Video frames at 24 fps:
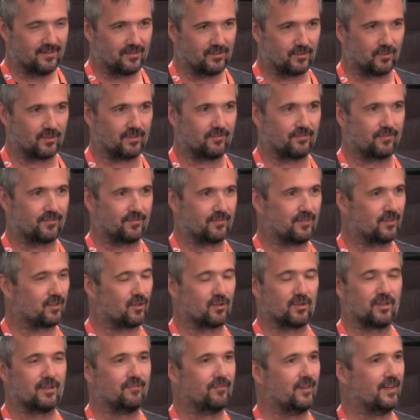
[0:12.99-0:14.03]
sort of
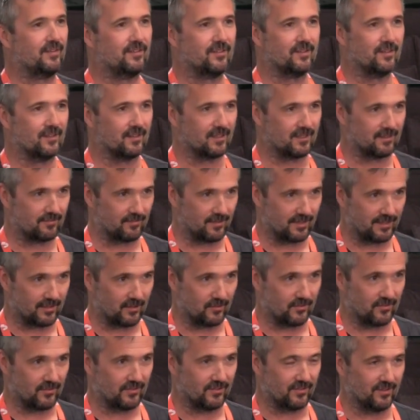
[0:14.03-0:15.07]
current events in the Laravel
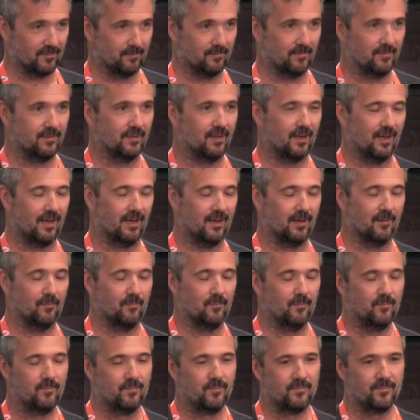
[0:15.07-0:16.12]

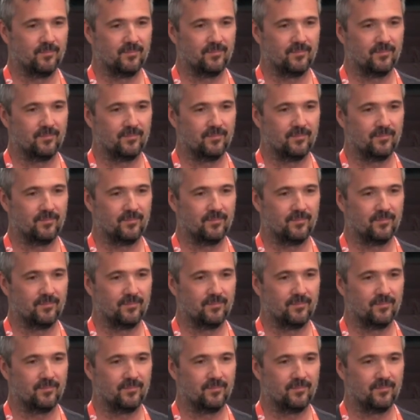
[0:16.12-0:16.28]
ecosystem